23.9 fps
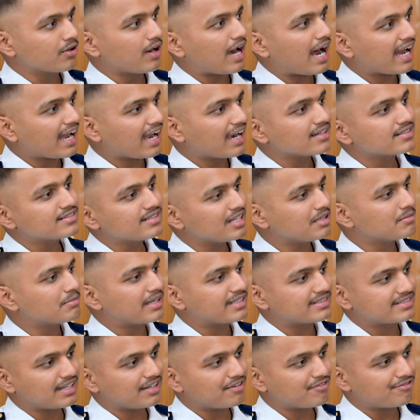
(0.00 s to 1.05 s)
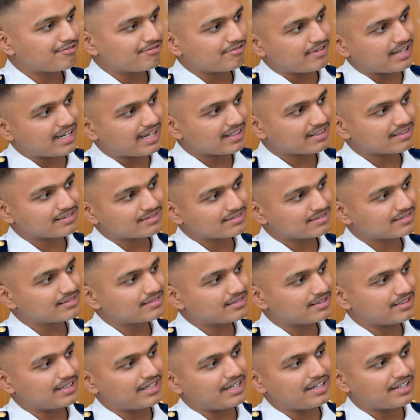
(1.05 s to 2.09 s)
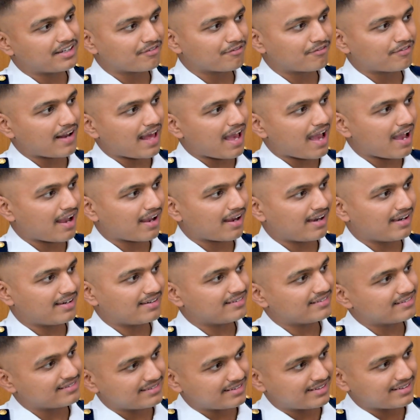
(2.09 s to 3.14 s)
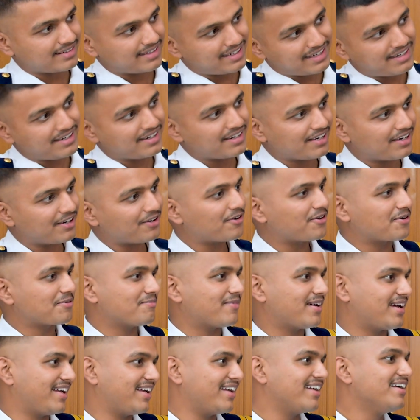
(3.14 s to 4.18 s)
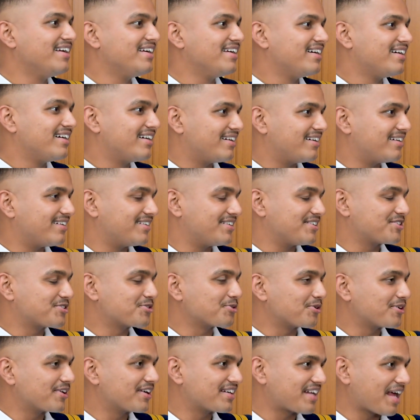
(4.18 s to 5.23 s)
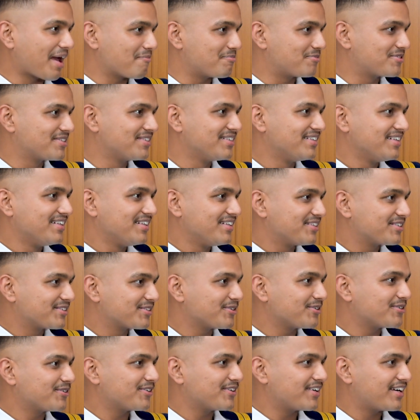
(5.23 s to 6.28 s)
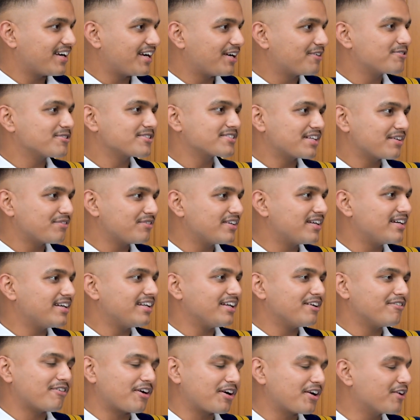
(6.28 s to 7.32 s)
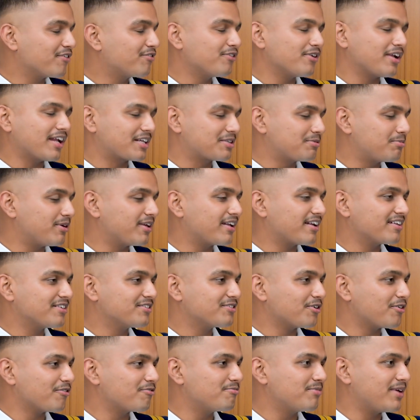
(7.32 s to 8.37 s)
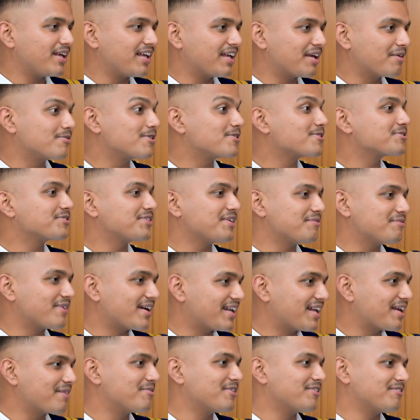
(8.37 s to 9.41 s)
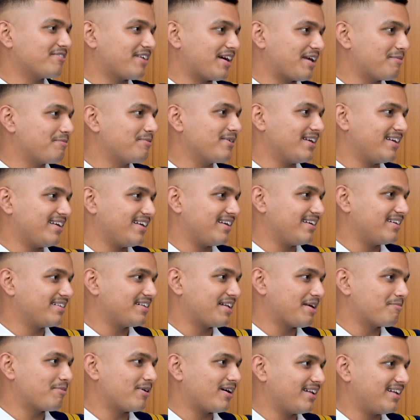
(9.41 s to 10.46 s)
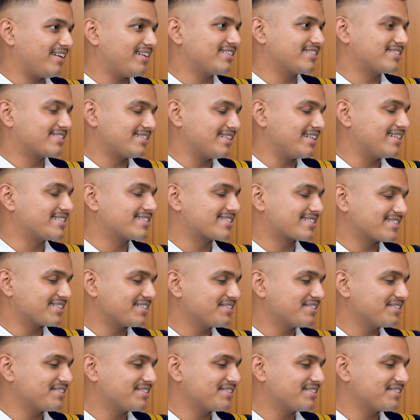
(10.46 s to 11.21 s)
I had seen myself wearing the Indian flag and the India on my shoulder tabs. So it was definitely a wonderful experience of being able to see my name in YEP Nepal's list.